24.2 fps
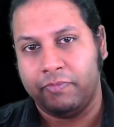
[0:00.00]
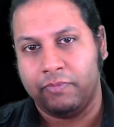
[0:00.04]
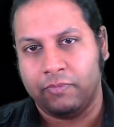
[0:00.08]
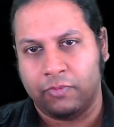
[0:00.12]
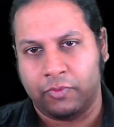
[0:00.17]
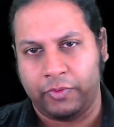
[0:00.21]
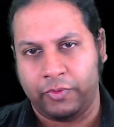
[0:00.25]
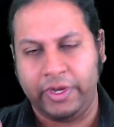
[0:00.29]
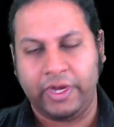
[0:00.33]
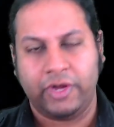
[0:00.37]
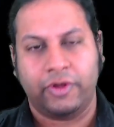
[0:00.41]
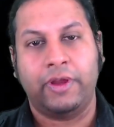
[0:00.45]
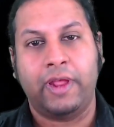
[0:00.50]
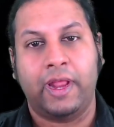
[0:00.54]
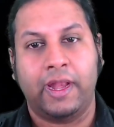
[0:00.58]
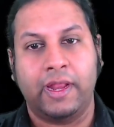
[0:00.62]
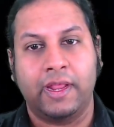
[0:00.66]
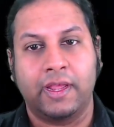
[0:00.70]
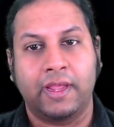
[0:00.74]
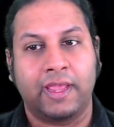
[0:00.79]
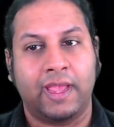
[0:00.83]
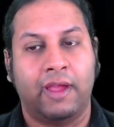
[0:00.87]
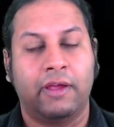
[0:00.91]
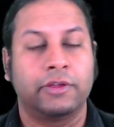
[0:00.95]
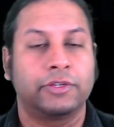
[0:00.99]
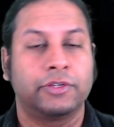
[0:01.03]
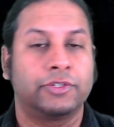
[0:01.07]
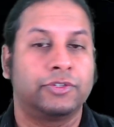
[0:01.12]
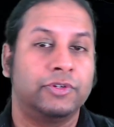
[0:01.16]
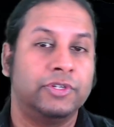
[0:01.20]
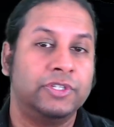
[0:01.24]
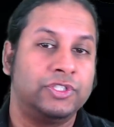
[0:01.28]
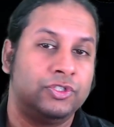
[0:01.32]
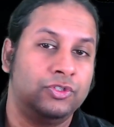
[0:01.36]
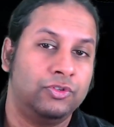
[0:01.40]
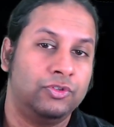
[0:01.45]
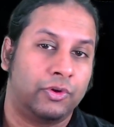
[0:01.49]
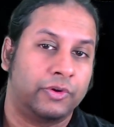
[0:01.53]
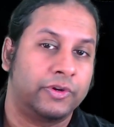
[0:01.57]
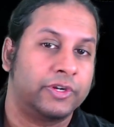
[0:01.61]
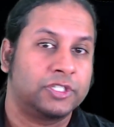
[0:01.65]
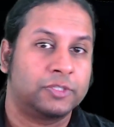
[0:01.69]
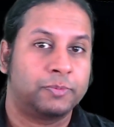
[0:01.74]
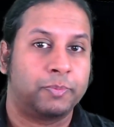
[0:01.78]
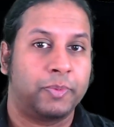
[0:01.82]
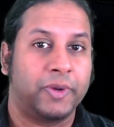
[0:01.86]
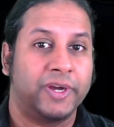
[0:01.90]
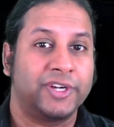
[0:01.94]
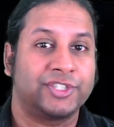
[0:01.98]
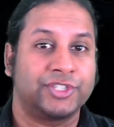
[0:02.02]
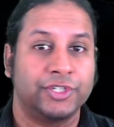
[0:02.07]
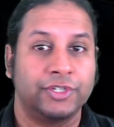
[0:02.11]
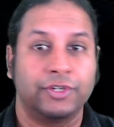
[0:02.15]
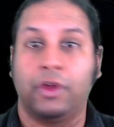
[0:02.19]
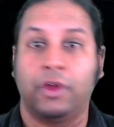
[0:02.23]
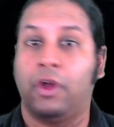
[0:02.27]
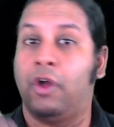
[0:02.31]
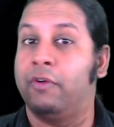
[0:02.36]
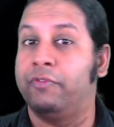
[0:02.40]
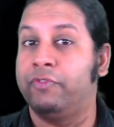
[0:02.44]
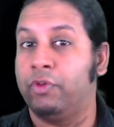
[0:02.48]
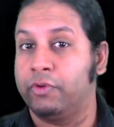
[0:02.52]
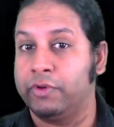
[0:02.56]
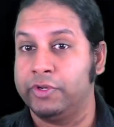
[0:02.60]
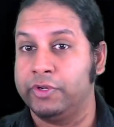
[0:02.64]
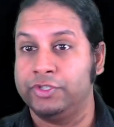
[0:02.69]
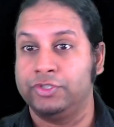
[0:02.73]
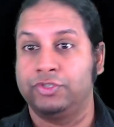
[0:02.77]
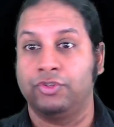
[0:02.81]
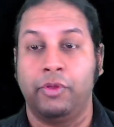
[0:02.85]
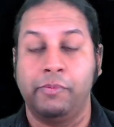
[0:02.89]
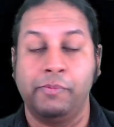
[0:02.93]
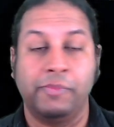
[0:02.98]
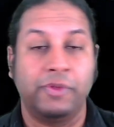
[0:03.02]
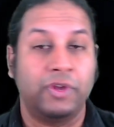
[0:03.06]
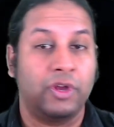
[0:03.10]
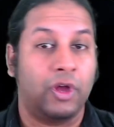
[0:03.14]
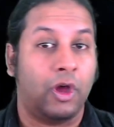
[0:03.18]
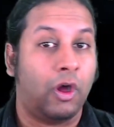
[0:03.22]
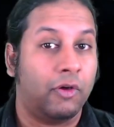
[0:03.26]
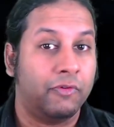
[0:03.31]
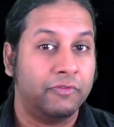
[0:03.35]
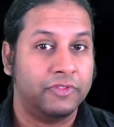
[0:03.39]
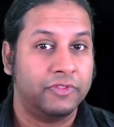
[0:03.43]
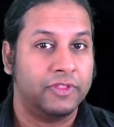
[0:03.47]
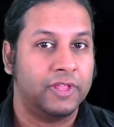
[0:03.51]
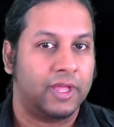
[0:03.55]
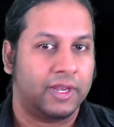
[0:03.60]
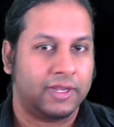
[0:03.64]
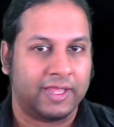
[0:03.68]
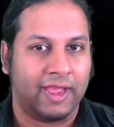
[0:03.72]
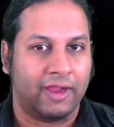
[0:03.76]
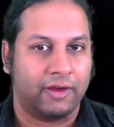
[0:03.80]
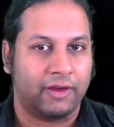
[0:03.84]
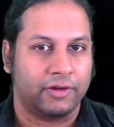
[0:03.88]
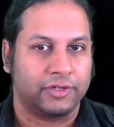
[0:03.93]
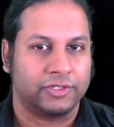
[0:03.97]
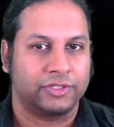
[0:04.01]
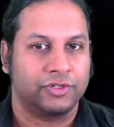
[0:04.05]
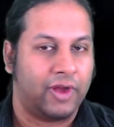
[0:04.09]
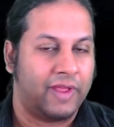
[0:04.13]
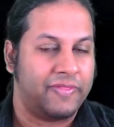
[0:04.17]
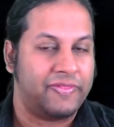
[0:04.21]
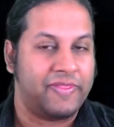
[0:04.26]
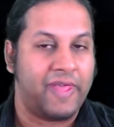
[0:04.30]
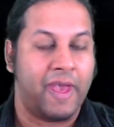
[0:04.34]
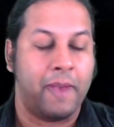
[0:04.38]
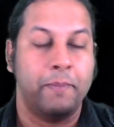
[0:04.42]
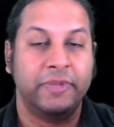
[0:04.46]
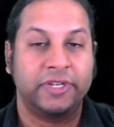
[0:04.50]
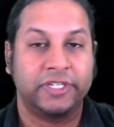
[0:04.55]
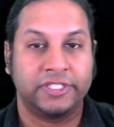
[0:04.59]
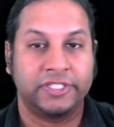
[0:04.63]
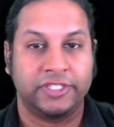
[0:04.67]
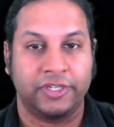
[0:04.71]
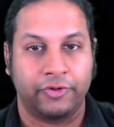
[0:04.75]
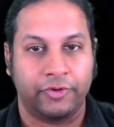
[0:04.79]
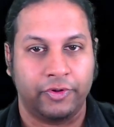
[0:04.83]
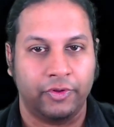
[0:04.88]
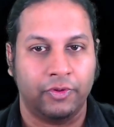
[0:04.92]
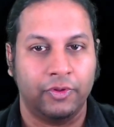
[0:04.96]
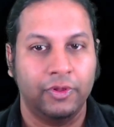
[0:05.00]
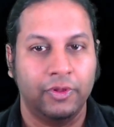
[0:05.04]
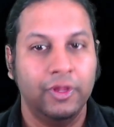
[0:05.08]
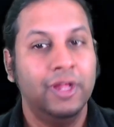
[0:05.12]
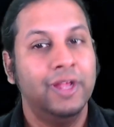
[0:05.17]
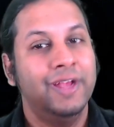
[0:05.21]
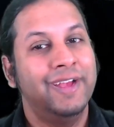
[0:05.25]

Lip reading: recreating a character is your expression of your enjoyment of that character and that material.